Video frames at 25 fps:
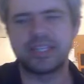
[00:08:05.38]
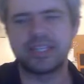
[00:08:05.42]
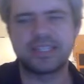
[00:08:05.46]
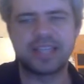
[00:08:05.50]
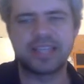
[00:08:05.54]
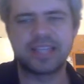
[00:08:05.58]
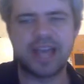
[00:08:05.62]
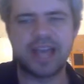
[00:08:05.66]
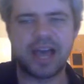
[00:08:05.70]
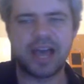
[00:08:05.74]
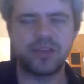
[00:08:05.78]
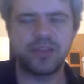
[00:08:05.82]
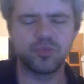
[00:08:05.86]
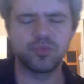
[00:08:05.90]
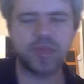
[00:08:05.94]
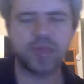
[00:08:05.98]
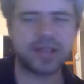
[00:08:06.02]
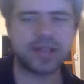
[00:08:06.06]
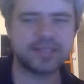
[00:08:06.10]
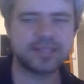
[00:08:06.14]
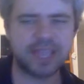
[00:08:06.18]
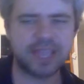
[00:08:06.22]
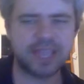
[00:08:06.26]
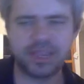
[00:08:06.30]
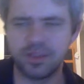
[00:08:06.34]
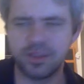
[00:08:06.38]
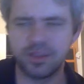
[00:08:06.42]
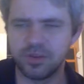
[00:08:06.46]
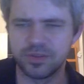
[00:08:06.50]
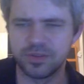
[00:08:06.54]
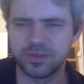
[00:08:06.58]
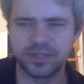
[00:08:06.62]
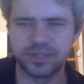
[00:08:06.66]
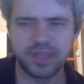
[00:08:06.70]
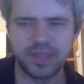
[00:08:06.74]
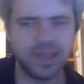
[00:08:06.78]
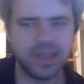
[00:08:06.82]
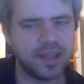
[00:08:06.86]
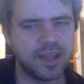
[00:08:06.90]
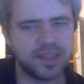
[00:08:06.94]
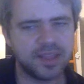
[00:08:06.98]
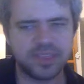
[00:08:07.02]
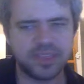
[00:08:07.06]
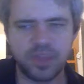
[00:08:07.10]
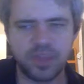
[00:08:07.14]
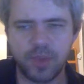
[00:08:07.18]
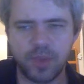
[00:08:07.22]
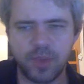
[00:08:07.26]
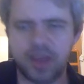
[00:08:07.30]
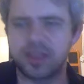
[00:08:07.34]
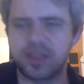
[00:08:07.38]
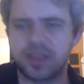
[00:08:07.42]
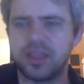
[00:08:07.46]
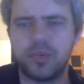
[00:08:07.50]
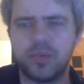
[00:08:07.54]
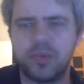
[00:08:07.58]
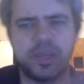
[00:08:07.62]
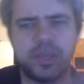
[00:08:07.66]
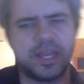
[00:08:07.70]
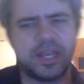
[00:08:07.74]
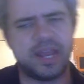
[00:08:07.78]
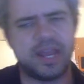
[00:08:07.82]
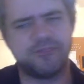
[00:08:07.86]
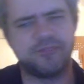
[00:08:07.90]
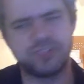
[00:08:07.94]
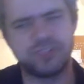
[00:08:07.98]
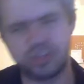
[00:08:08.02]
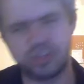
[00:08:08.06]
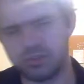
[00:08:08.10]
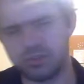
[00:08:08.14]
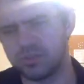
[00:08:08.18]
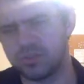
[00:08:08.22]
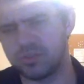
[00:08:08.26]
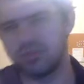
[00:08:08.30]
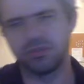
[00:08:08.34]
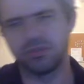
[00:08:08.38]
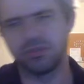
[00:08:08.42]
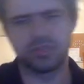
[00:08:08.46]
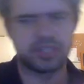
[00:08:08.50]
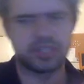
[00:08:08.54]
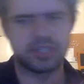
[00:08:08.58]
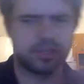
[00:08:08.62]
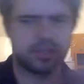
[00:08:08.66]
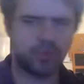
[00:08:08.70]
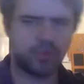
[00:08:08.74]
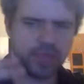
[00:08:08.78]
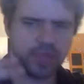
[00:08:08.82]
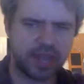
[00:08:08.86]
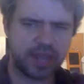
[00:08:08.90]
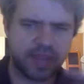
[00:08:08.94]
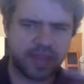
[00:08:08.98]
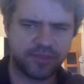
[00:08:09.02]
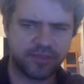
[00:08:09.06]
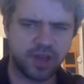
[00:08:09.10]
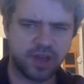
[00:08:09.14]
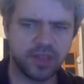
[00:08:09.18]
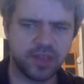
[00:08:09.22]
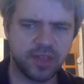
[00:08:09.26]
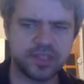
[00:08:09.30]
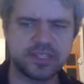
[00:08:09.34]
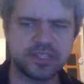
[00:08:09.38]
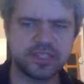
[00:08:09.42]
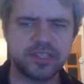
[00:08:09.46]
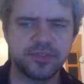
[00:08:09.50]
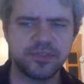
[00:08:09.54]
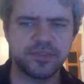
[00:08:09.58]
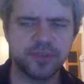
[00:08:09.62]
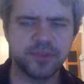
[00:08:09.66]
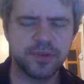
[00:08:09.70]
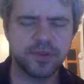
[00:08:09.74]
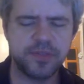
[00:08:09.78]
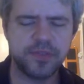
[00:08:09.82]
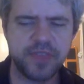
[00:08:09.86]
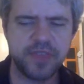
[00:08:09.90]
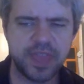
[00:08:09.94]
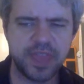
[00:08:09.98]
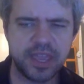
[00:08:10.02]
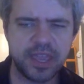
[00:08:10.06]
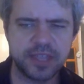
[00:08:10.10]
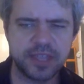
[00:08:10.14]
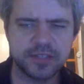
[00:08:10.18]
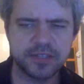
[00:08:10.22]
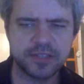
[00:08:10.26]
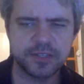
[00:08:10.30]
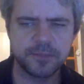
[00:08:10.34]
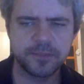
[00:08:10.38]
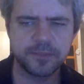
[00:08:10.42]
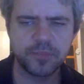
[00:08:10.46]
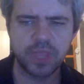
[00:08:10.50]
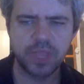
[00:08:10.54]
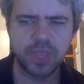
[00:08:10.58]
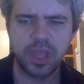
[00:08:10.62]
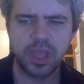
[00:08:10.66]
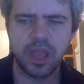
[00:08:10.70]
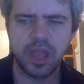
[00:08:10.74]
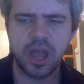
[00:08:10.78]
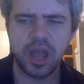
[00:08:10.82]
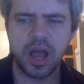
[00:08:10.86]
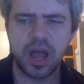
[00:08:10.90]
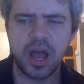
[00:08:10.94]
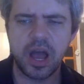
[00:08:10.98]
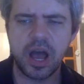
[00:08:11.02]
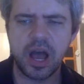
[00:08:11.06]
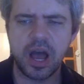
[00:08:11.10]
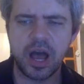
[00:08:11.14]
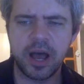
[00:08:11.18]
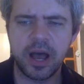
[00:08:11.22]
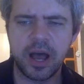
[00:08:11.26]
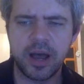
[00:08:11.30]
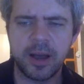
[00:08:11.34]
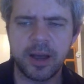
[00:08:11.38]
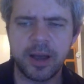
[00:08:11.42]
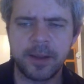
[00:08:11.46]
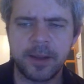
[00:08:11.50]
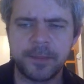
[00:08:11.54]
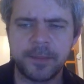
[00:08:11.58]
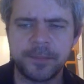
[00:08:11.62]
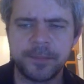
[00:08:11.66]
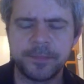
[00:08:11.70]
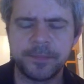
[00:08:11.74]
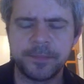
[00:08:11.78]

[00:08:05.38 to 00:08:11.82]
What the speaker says: got rectangles. Theoretically, we could have circles, and we could have all these different things. Well,